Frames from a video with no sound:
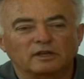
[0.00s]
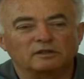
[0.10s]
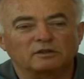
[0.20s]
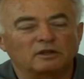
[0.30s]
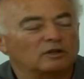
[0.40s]

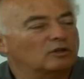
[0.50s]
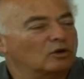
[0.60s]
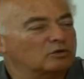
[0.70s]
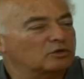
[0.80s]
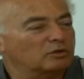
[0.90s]
anything
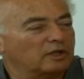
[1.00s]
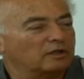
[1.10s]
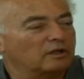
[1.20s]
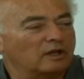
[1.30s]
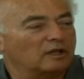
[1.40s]
close to
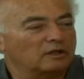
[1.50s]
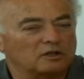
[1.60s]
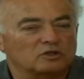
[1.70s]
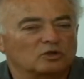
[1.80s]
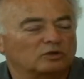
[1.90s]
that, at
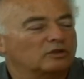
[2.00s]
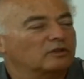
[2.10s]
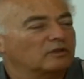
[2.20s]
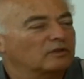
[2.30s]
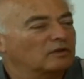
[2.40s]
least not
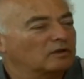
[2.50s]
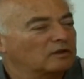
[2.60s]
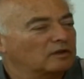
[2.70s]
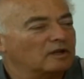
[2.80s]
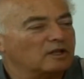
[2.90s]

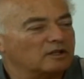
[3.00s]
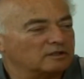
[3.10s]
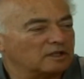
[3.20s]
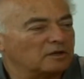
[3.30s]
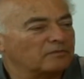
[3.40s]

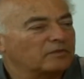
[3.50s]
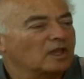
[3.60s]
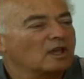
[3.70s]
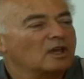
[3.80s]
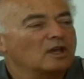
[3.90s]
linearly.
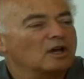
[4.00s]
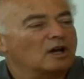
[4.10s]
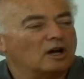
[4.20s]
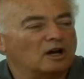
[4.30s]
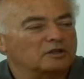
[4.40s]

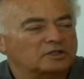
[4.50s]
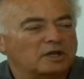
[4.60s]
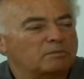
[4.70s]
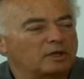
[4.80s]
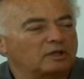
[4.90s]

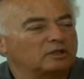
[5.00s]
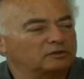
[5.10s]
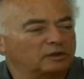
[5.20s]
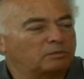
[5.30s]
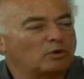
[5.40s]
Sampling
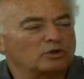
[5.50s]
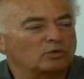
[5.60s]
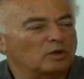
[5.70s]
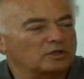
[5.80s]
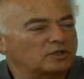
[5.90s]
interval
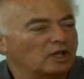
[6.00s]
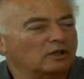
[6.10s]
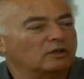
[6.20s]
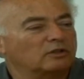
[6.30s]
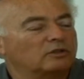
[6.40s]
0.1
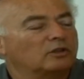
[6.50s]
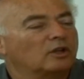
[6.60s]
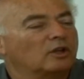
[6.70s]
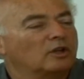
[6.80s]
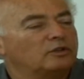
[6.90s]
second.
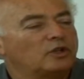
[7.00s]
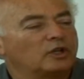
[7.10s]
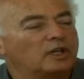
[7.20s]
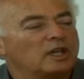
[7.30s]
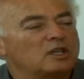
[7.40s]
The
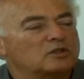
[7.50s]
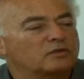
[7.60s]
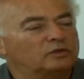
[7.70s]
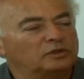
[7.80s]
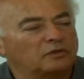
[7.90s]
gains
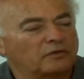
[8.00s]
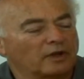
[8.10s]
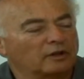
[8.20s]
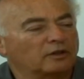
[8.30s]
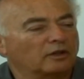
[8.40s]
for the
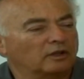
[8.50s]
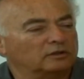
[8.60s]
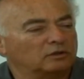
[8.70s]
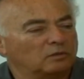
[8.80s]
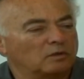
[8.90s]

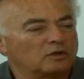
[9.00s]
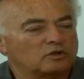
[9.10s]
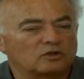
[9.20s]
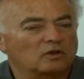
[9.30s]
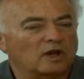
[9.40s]
filter,
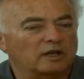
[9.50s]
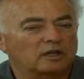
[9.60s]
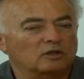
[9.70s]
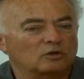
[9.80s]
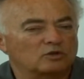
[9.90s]
which I
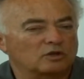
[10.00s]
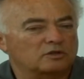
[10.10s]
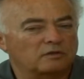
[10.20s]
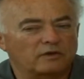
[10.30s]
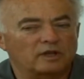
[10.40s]
cannot
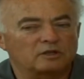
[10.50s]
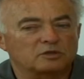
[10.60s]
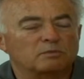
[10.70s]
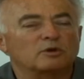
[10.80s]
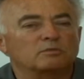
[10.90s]
justify at
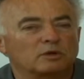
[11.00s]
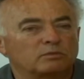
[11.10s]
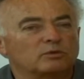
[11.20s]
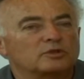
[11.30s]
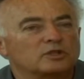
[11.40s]
this point,
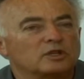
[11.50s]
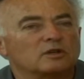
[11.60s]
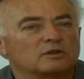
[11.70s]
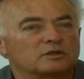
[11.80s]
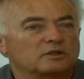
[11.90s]
but we'll
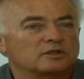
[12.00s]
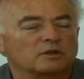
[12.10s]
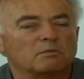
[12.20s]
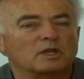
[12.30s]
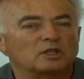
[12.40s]
see a
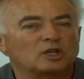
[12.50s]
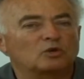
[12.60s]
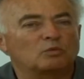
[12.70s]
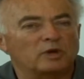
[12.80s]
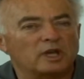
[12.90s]

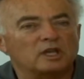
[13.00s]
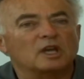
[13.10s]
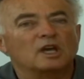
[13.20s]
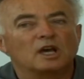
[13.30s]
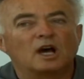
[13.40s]
systematic
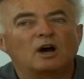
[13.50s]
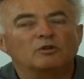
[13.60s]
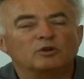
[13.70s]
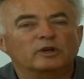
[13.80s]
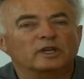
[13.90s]
way
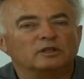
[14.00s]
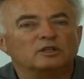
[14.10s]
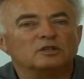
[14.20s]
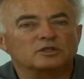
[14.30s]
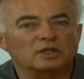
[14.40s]
how you can
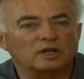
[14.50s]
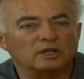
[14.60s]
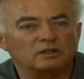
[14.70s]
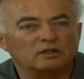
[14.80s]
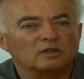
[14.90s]

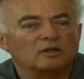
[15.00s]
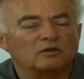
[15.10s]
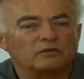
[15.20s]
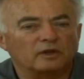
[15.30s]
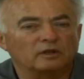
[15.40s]
design
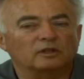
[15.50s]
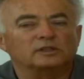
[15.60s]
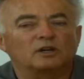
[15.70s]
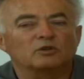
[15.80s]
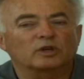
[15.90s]
a filter,
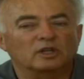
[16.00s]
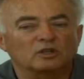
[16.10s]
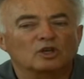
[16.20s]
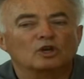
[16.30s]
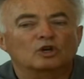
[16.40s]
how you
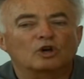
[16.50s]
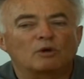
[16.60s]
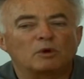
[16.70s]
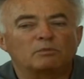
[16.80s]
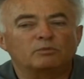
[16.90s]
can
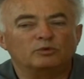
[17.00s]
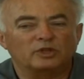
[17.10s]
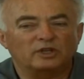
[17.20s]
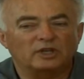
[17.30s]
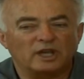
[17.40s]
come up
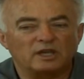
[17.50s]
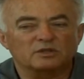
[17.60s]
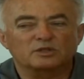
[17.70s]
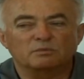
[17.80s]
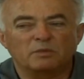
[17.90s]
with
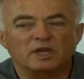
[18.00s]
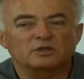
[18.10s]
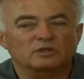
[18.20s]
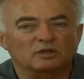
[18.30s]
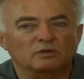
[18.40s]
gains
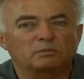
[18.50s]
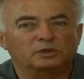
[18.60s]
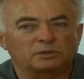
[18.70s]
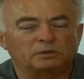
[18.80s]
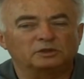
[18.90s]
based on the
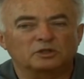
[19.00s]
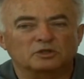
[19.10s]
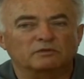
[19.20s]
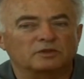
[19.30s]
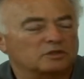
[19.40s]

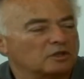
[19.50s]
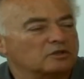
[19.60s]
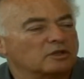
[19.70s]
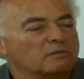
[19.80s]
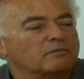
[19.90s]
properties of the
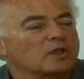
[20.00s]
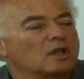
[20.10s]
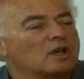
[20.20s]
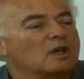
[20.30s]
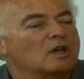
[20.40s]
system.
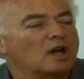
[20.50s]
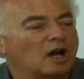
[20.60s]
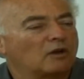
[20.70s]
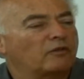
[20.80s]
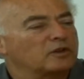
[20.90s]

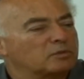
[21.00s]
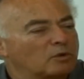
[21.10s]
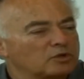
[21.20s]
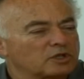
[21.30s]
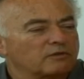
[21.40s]
Alpha is
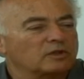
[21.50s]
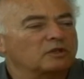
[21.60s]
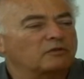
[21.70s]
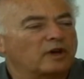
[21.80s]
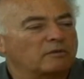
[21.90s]

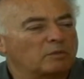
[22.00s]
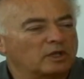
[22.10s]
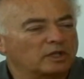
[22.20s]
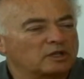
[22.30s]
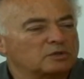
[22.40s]
0.75,
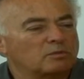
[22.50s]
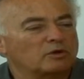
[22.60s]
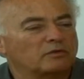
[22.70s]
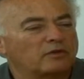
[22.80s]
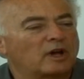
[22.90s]
beta is
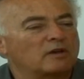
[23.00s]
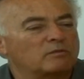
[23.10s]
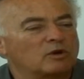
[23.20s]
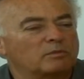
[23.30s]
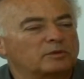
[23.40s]
0.5.
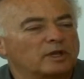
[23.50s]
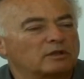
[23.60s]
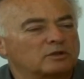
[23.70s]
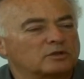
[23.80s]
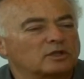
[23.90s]
We
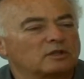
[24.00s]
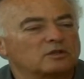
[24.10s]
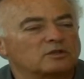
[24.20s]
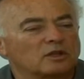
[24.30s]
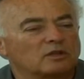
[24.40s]
obtain the
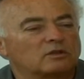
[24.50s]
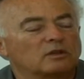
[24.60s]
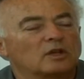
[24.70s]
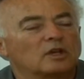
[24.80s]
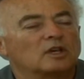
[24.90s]
steady state
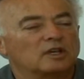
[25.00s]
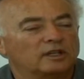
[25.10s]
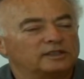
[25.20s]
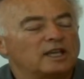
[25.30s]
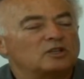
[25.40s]

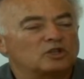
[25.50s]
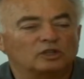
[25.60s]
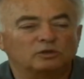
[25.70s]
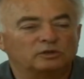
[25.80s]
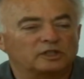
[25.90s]
range
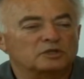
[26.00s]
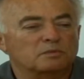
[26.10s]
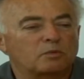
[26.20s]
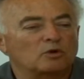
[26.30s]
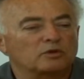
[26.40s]
error as
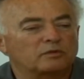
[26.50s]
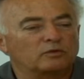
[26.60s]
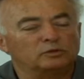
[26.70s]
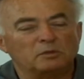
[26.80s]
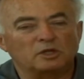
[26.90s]

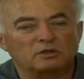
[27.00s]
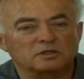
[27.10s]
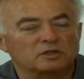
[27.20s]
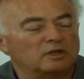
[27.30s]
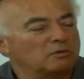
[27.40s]
0.4
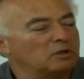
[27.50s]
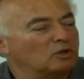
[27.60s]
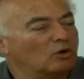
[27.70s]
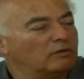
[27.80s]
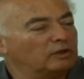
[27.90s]
meters, a little
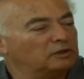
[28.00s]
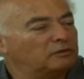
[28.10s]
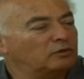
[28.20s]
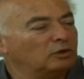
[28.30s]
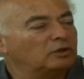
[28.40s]
bit over a
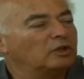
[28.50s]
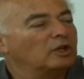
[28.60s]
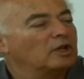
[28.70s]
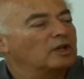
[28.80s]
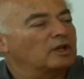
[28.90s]
foot,
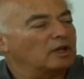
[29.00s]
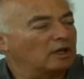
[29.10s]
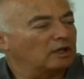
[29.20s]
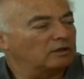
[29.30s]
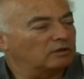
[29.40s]

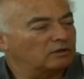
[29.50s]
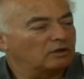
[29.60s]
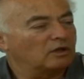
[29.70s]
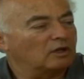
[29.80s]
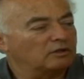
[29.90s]
and
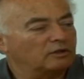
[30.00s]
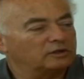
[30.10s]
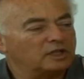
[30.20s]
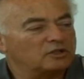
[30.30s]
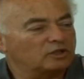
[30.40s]
the
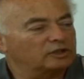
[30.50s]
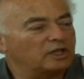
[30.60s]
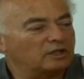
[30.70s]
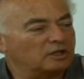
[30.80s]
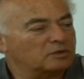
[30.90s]
range
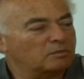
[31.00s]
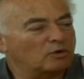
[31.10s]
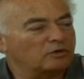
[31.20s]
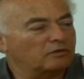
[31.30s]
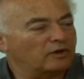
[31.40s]
rate as
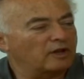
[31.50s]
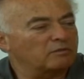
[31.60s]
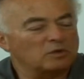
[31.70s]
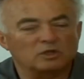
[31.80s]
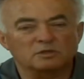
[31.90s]

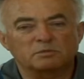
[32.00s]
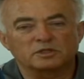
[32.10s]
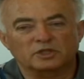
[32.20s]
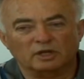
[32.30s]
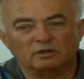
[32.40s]
0.5 meters per
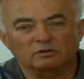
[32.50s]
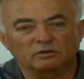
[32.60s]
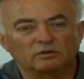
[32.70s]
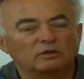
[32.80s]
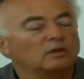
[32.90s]
second.
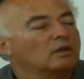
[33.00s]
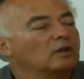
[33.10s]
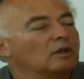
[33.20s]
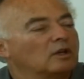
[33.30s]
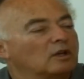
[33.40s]

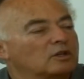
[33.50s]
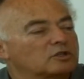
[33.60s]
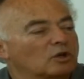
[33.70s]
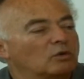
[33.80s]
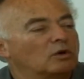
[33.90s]

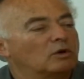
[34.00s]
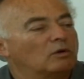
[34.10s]
So